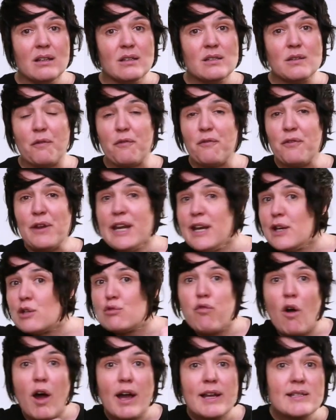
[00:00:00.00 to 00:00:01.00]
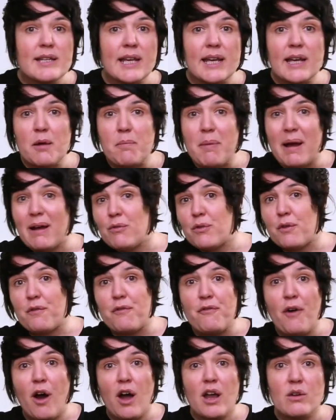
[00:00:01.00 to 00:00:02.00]
to finish writing about the
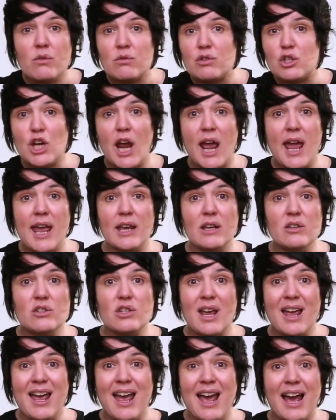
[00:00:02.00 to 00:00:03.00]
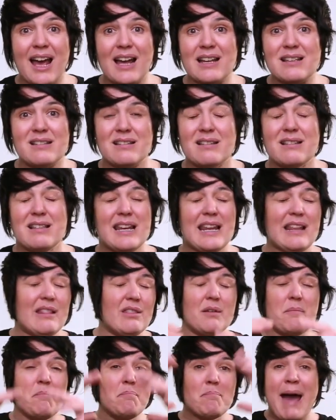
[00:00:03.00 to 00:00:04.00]
final change and
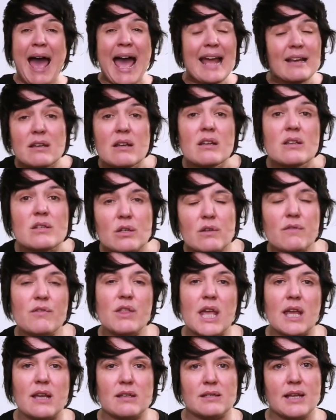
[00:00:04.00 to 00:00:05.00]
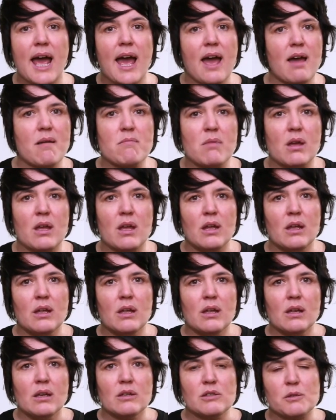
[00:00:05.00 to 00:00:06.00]
in the madness of the exam,
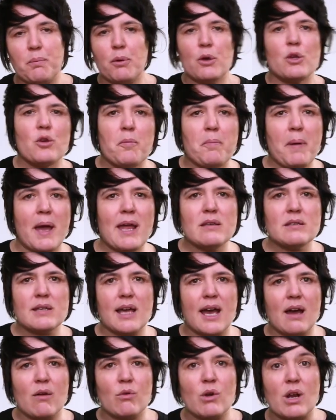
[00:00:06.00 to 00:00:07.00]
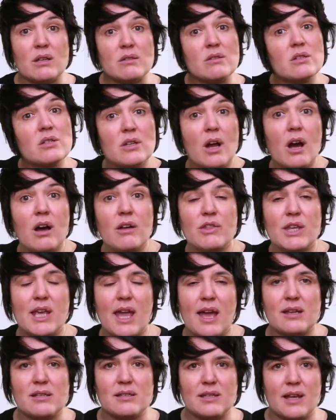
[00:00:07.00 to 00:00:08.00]
to put your pen down and start
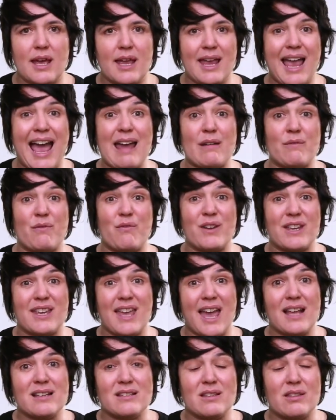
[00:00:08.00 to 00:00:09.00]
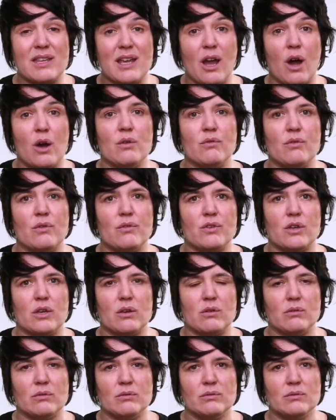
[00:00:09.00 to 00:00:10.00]
the essay and forget the
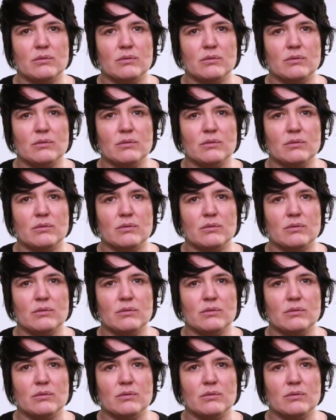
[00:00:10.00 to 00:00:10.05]
overview.